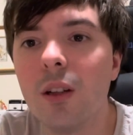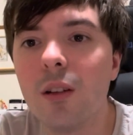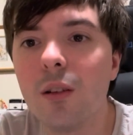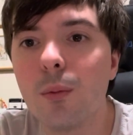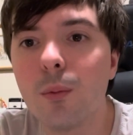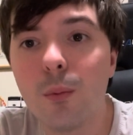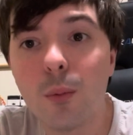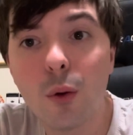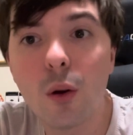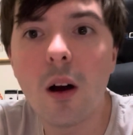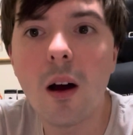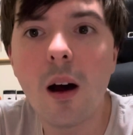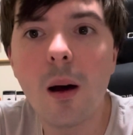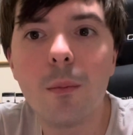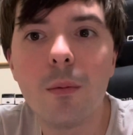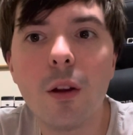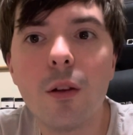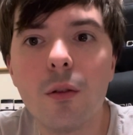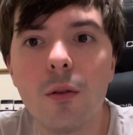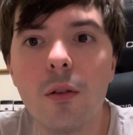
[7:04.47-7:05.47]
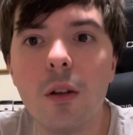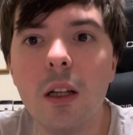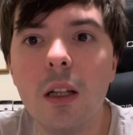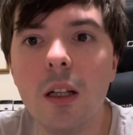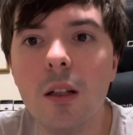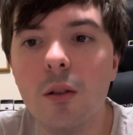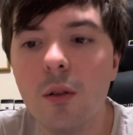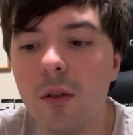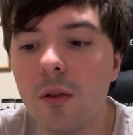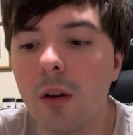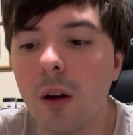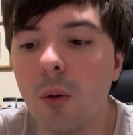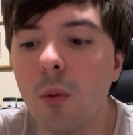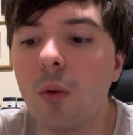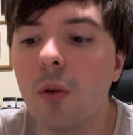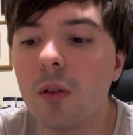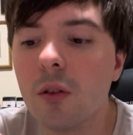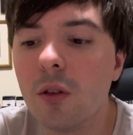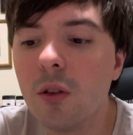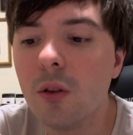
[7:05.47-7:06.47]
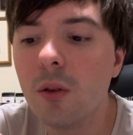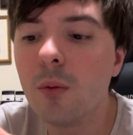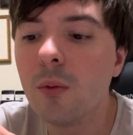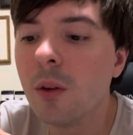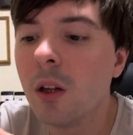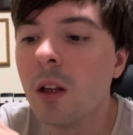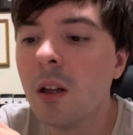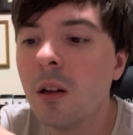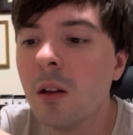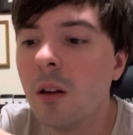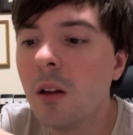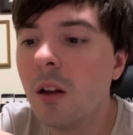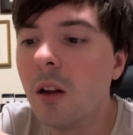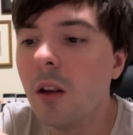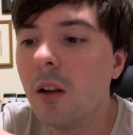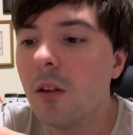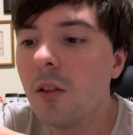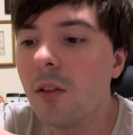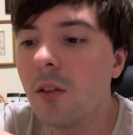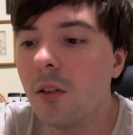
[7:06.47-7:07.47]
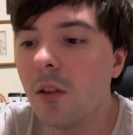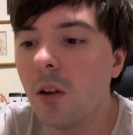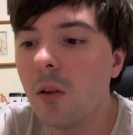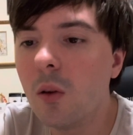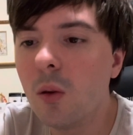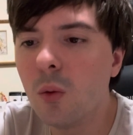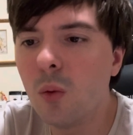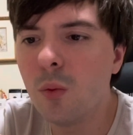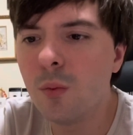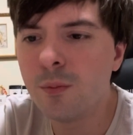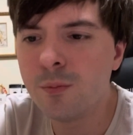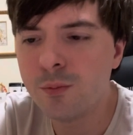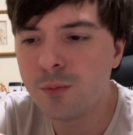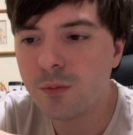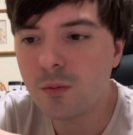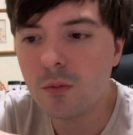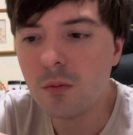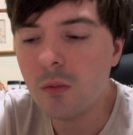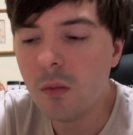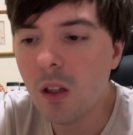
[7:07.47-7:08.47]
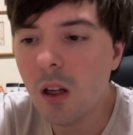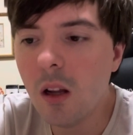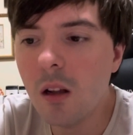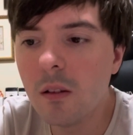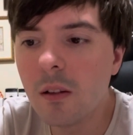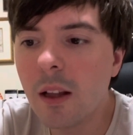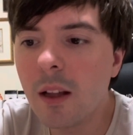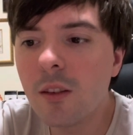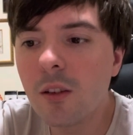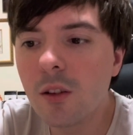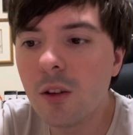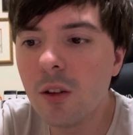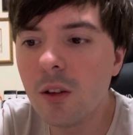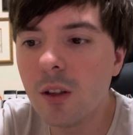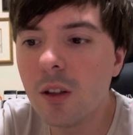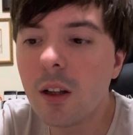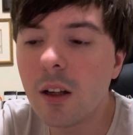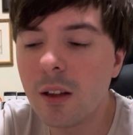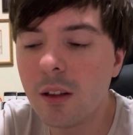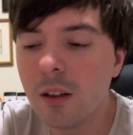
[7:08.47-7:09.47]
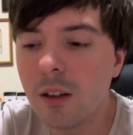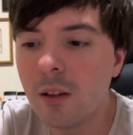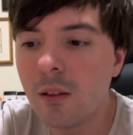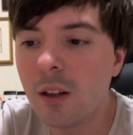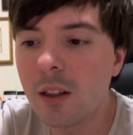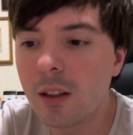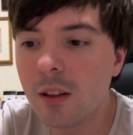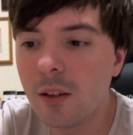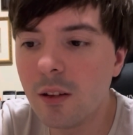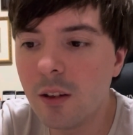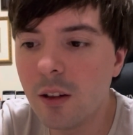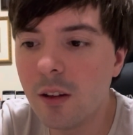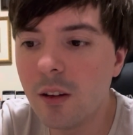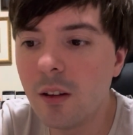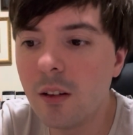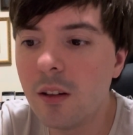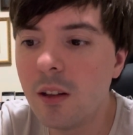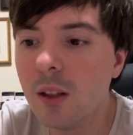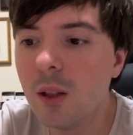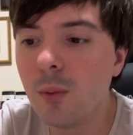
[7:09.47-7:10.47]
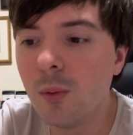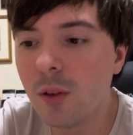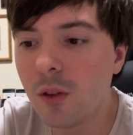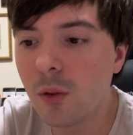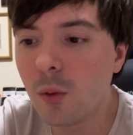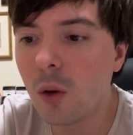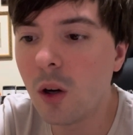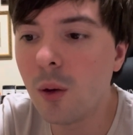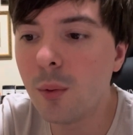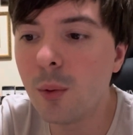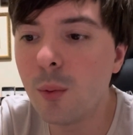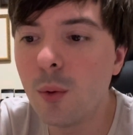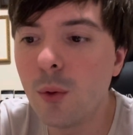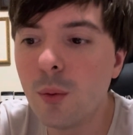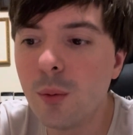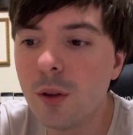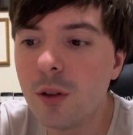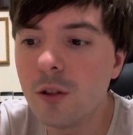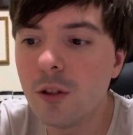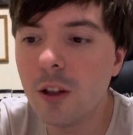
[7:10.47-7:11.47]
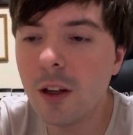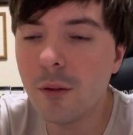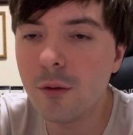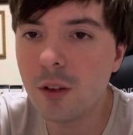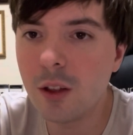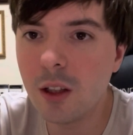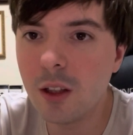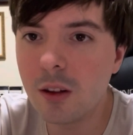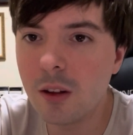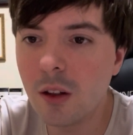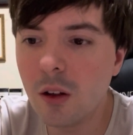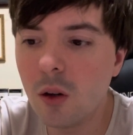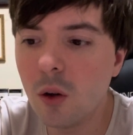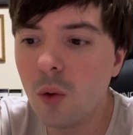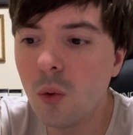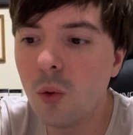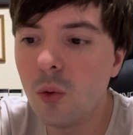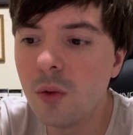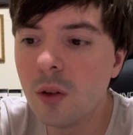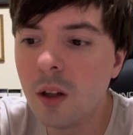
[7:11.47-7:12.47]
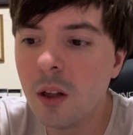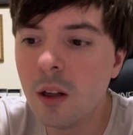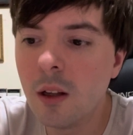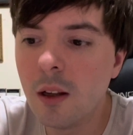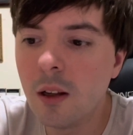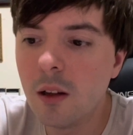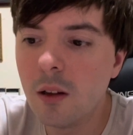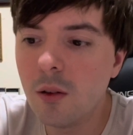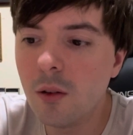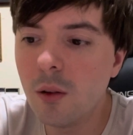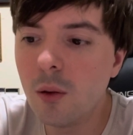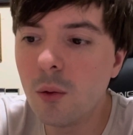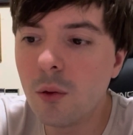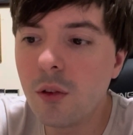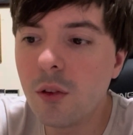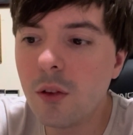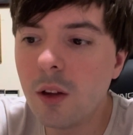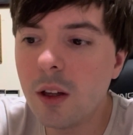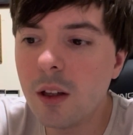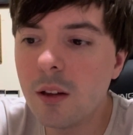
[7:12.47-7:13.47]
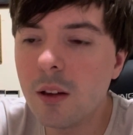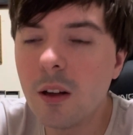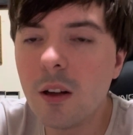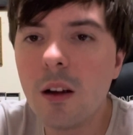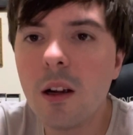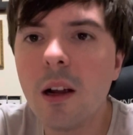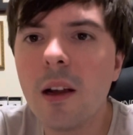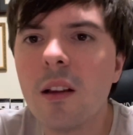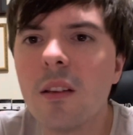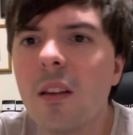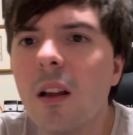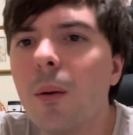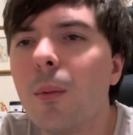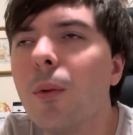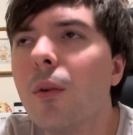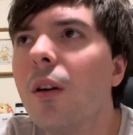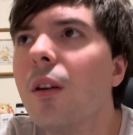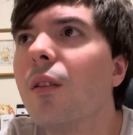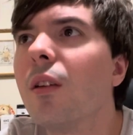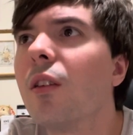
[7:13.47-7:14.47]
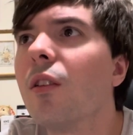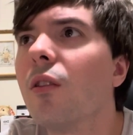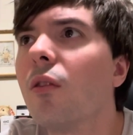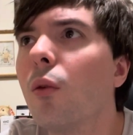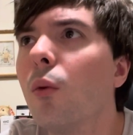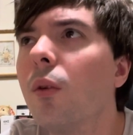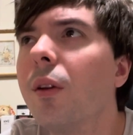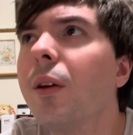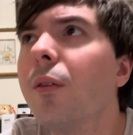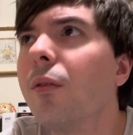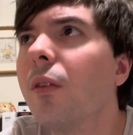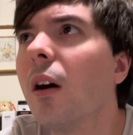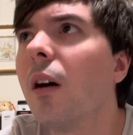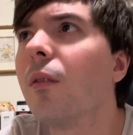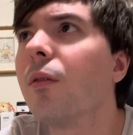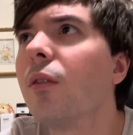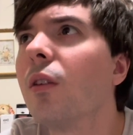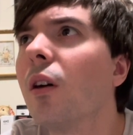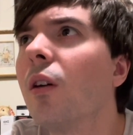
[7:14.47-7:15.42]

to prime the feed if I want to, so that's good. And then, like I said, the nib's swappable, but you have to get the whole little set there. I believe it's $25,